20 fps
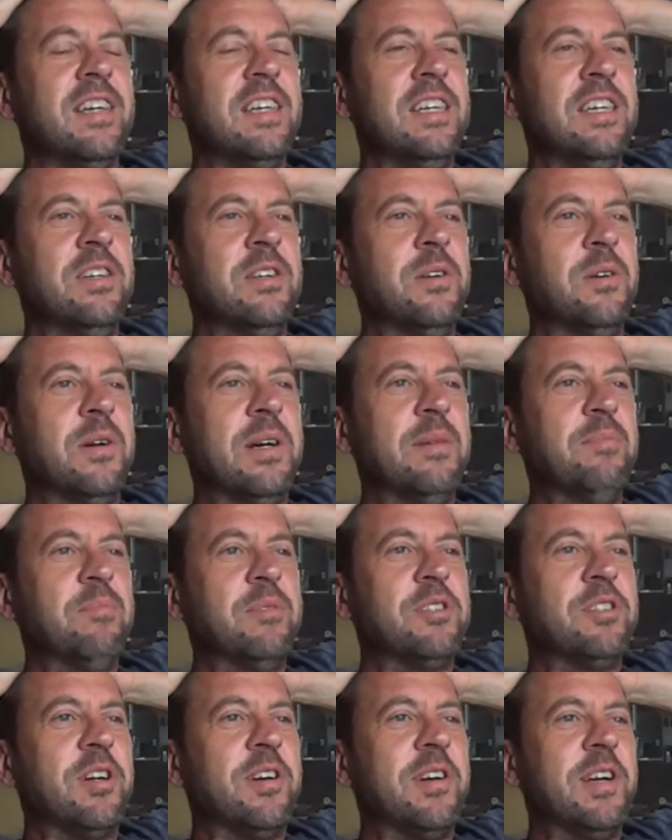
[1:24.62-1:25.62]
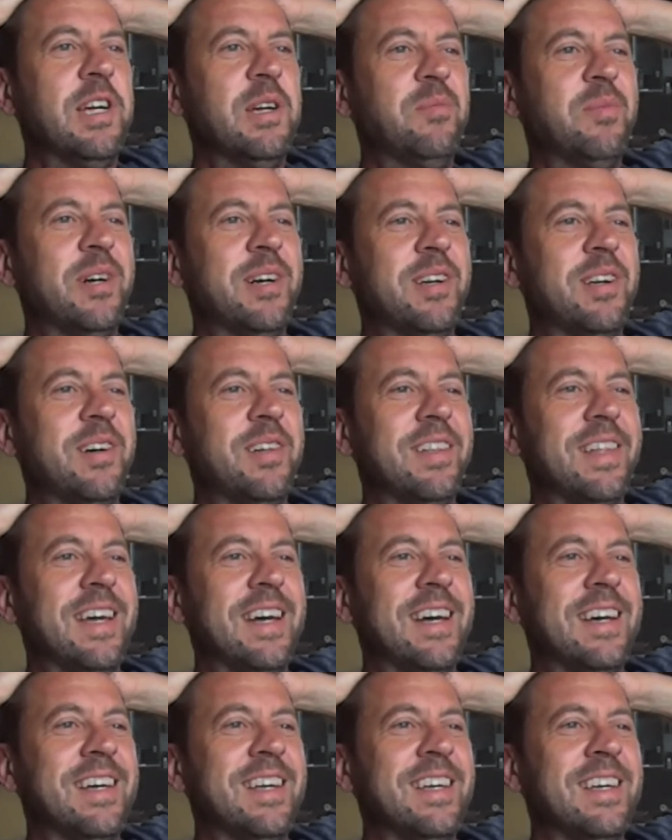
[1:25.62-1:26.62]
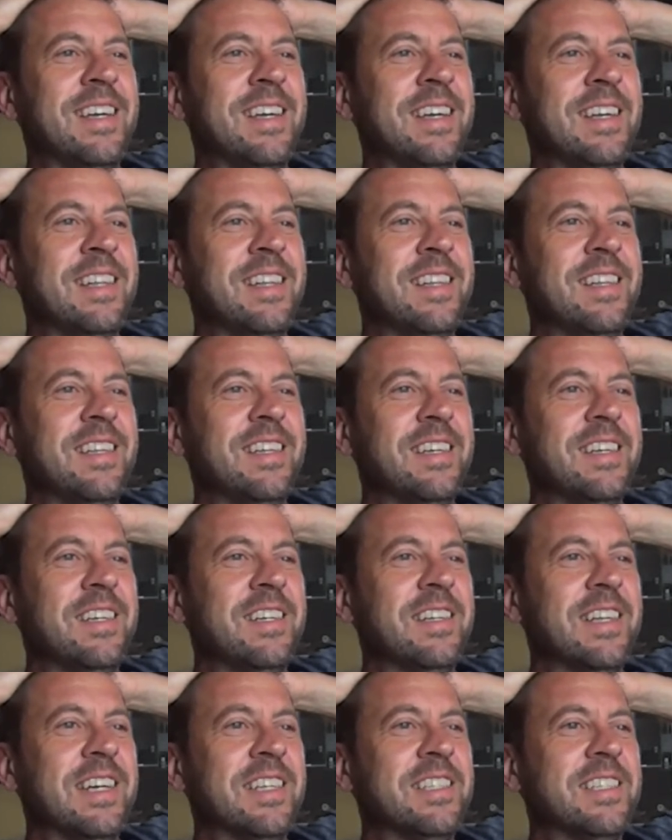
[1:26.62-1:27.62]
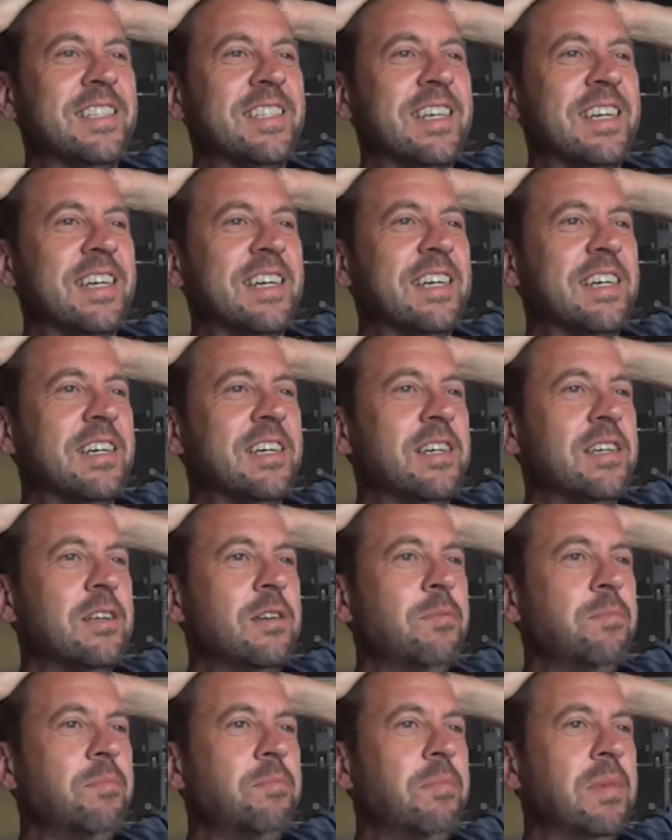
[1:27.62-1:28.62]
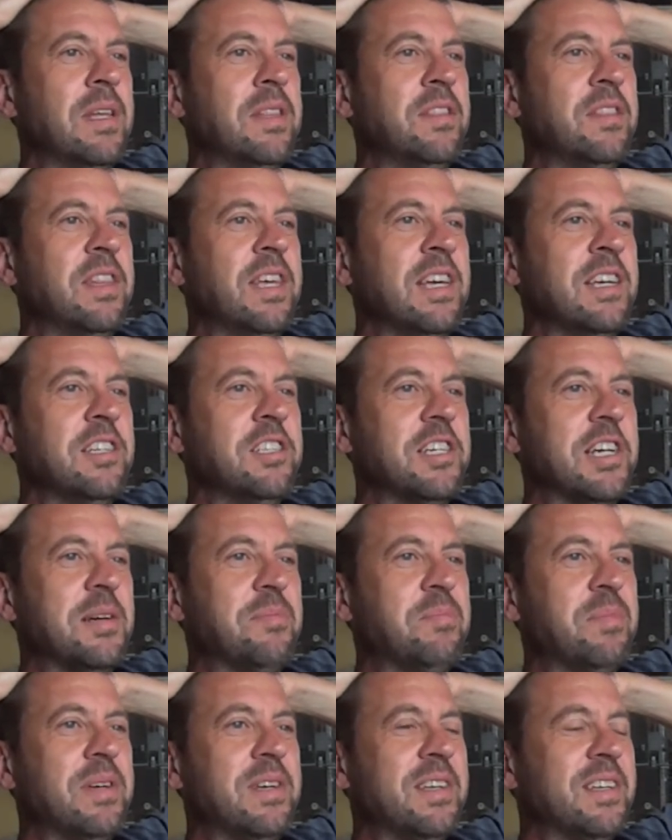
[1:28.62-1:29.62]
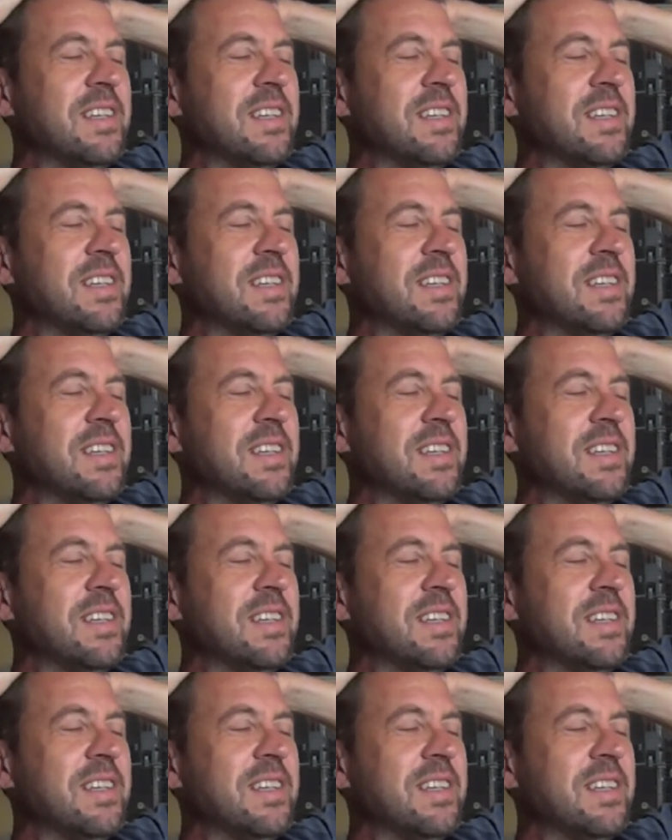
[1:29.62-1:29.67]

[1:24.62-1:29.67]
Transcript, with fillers: you know, I'm sorry about all that, and let's uh, mend things up.